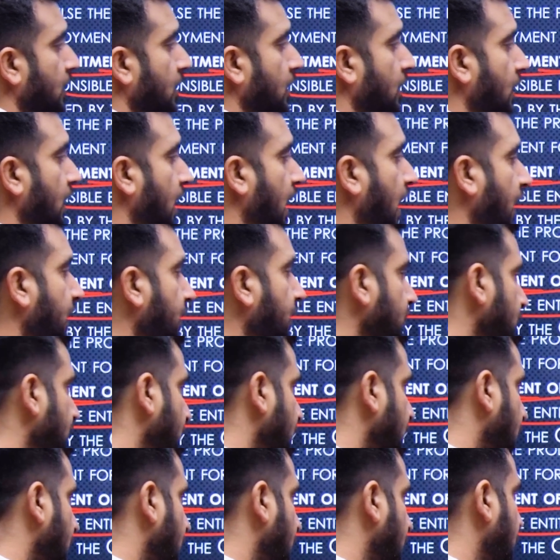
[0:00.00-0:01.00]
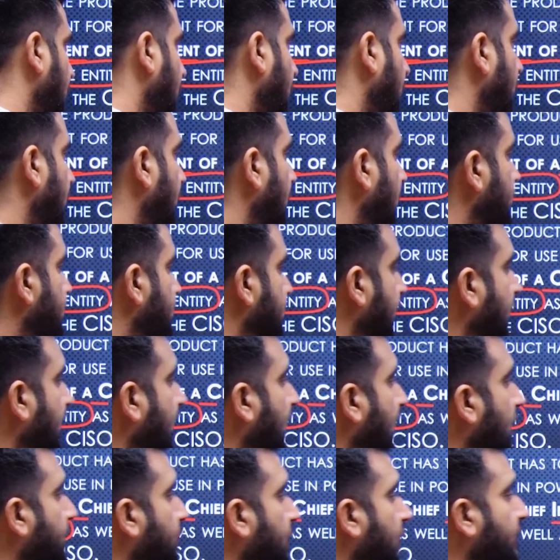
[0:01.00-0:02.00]
and setting
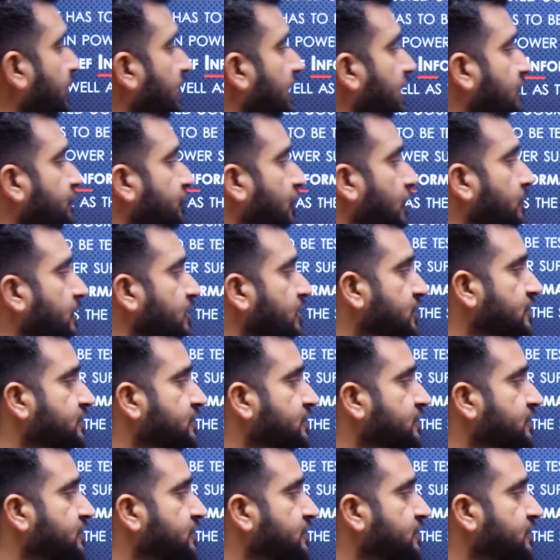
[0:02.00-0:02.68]
up of an information